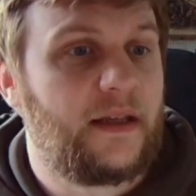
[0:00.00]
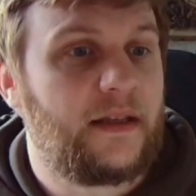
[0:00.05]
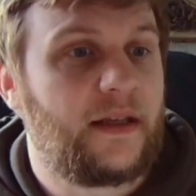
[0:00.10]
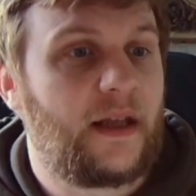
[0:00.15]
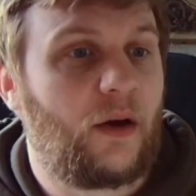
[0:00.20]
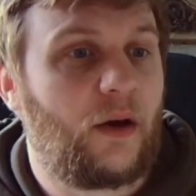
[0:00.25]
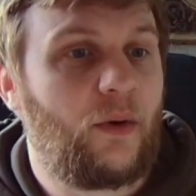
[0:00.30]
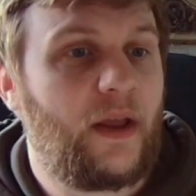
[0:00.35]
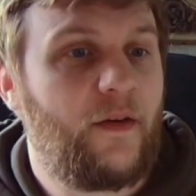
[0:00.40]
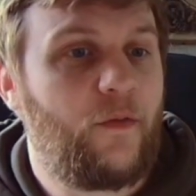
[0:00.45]

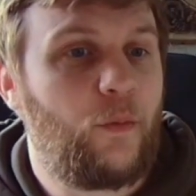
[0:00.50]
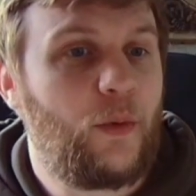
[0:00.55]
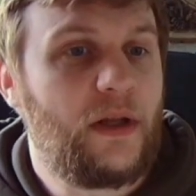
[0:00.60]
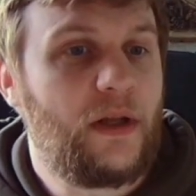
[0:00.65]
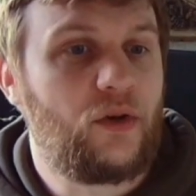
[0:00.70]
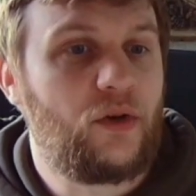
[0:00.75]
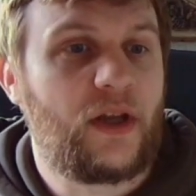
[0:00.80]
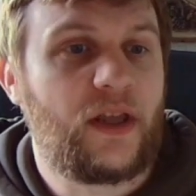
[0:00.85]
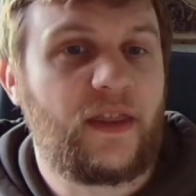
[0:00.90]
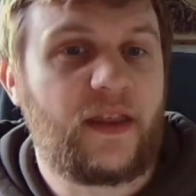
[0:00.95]
Now, if we
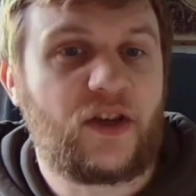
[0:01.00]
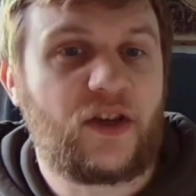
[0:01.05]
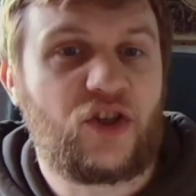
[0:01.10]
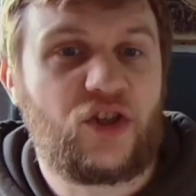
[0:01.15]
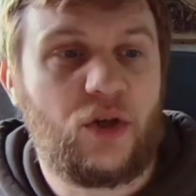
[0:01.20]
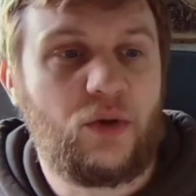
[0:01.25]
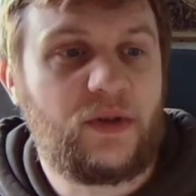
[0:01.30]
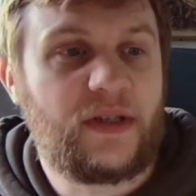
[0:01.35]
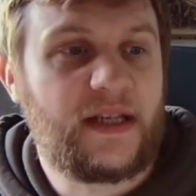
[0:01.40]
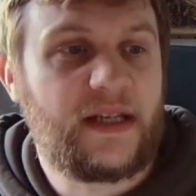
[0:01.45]
look at their
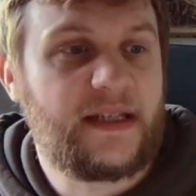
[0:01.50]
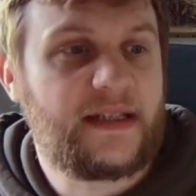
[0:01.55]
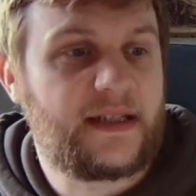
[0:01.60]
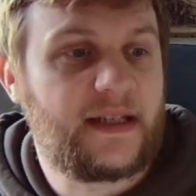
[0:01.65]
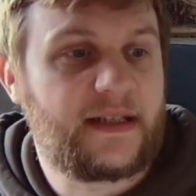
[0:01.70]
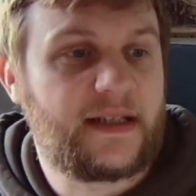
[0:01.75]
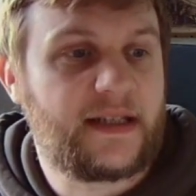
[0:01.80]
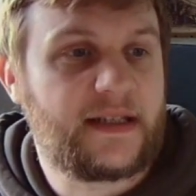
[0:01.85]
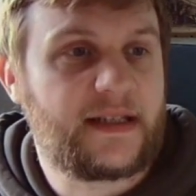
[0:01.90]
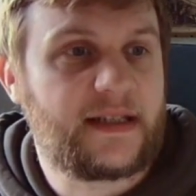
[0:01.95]
shooting
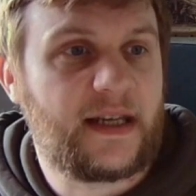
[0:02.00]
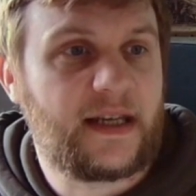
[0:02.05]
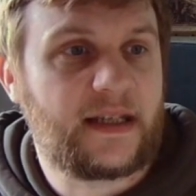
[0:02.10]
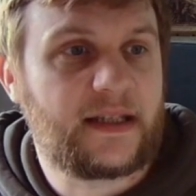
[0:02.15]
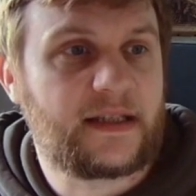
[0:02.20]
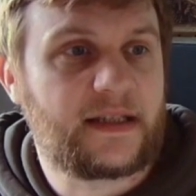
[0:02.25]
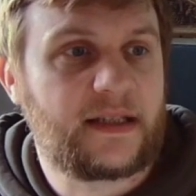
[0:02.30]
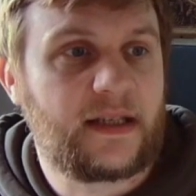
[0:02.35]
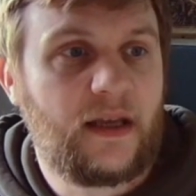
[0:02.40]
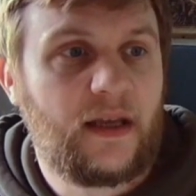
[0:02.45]

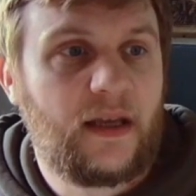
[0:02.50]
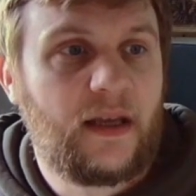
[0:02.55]
statistics,